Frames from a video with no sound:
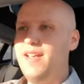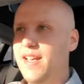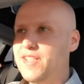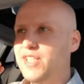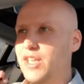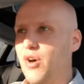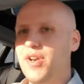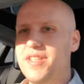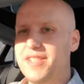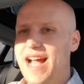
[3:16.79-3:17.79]
It slowed
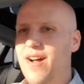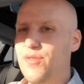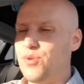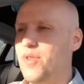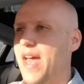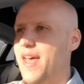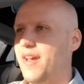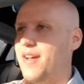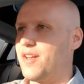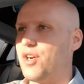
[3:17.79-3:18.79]
us down through that
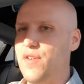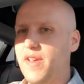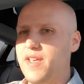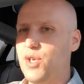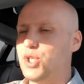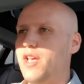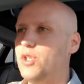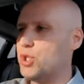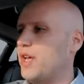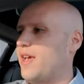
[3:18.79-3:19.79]
curvy
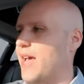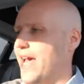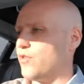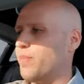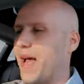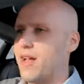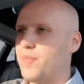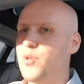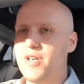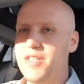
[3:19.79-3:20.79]
interchange, and we're back
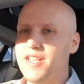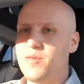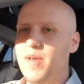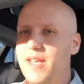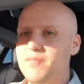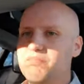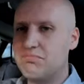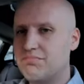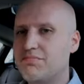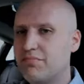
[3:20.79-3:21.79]
up to our set speed.
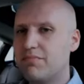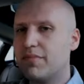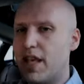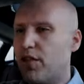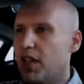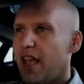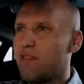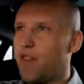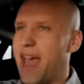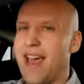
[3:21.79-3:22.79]
Give a like
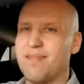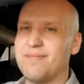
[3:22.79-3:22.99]
for that.